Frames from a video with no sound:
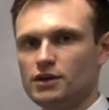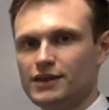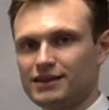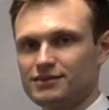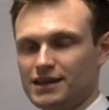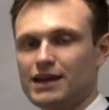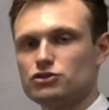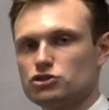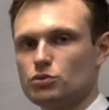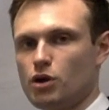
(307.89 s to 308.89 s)
That's the
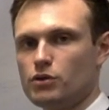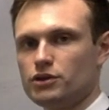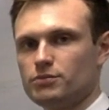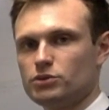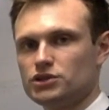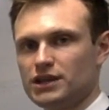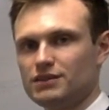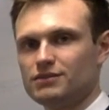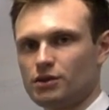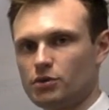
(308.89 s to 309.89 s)
H2O that you're putting
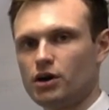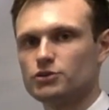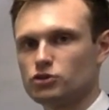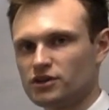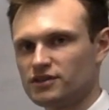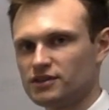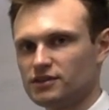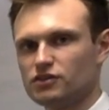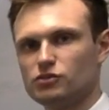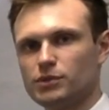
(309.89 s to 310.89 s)
in, so hydrolysis
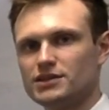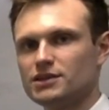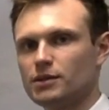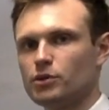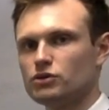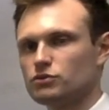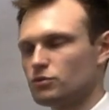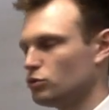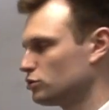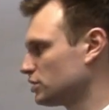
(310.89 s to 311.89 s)
is splitting a bond with
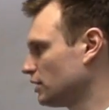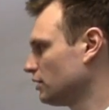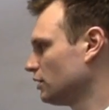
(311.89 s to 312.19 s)
water.